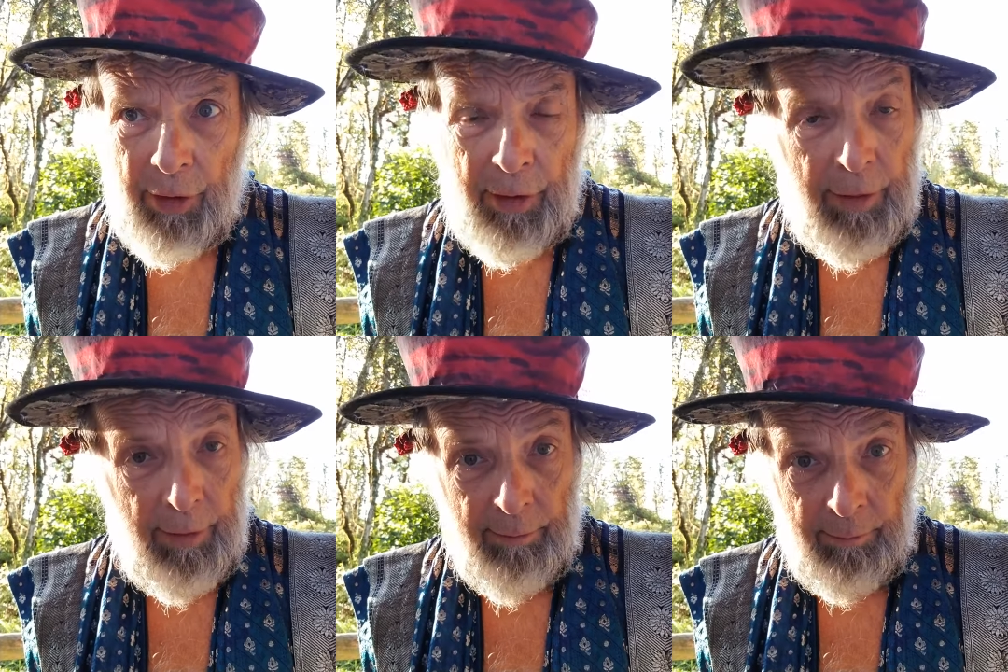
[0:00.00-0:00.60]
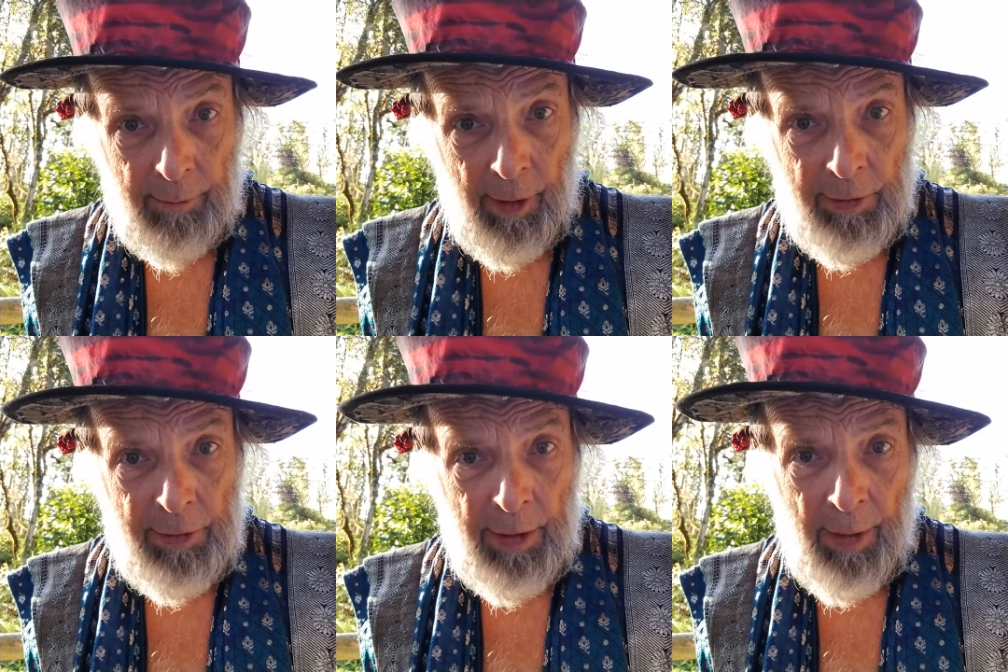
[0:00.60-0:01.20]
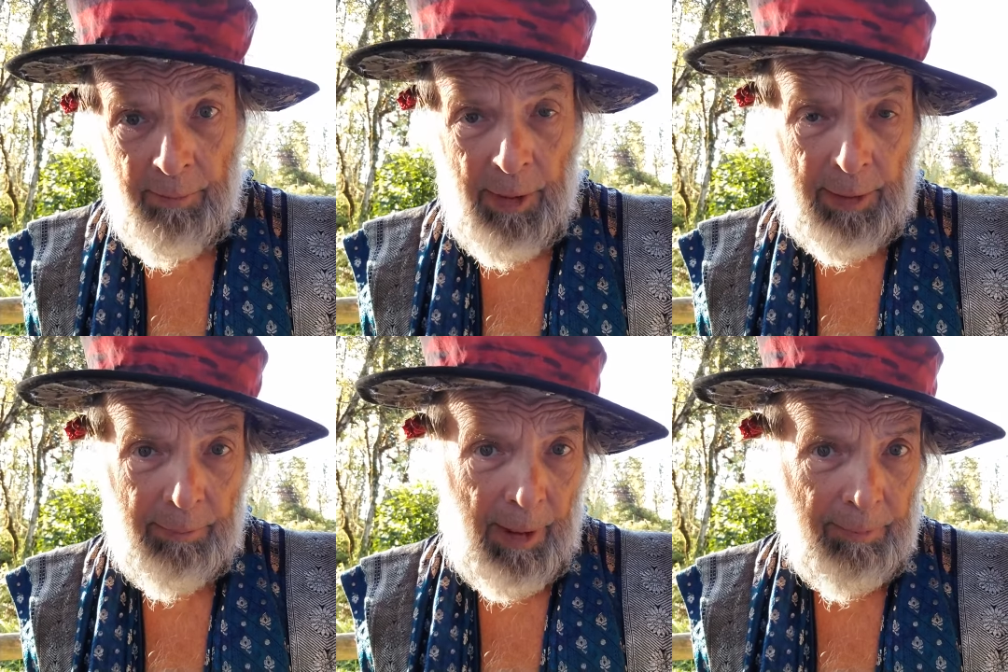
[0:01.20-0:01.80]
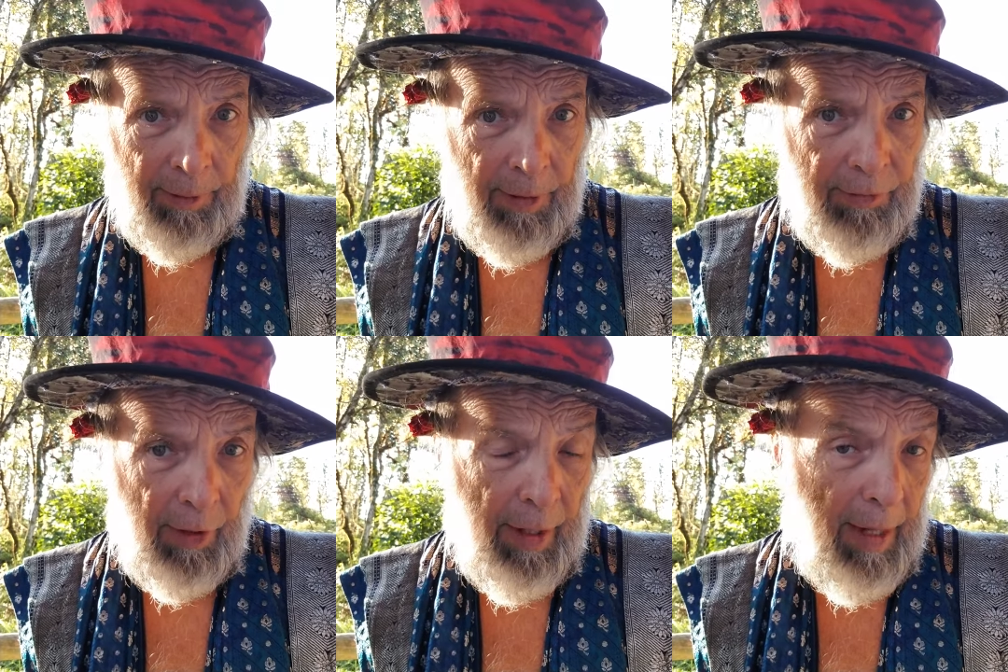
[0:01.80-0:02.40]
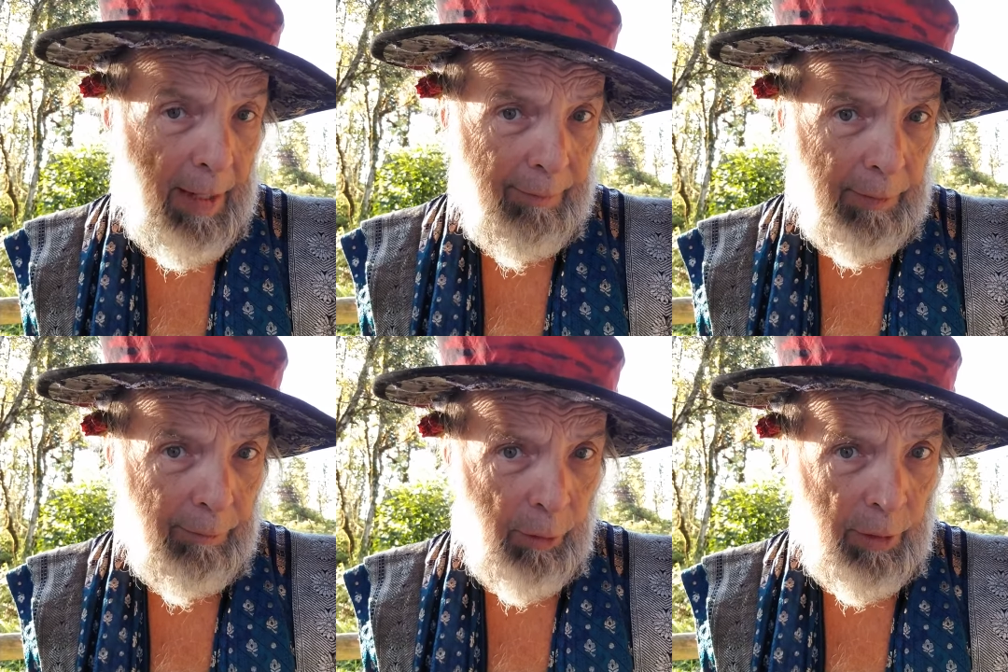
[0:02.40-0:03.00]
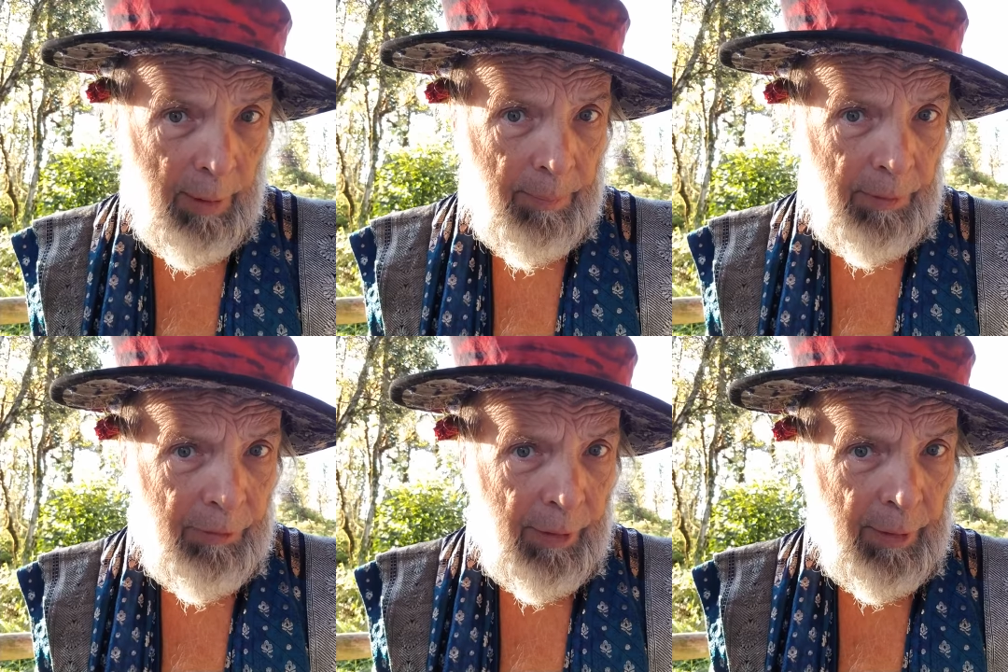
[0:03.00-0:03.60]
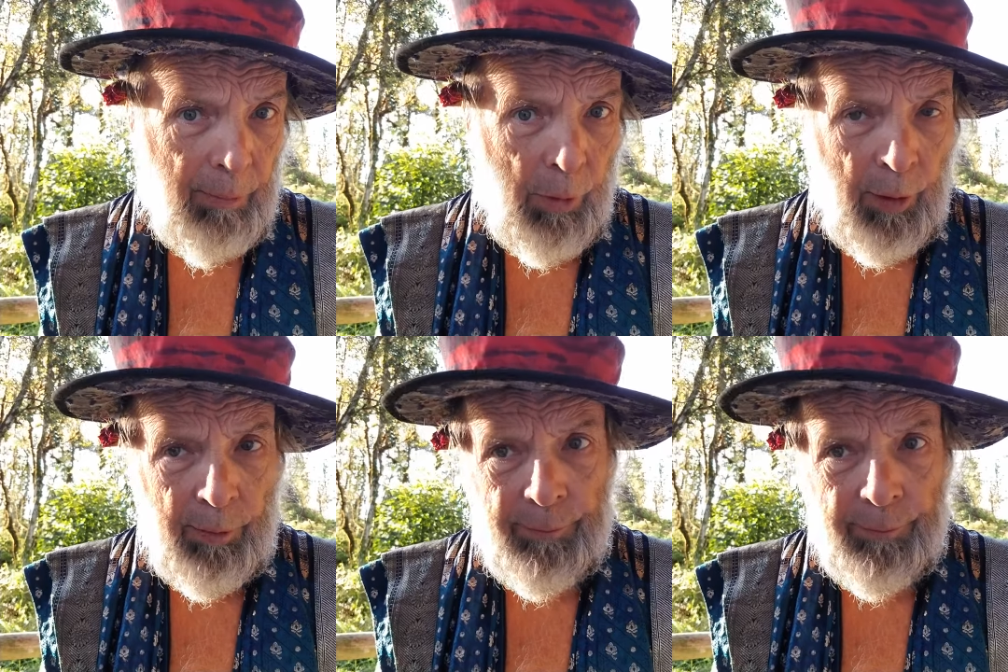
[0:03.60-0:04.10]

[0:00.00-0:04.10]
uh, and I did not make my place a haven for hippies anymore.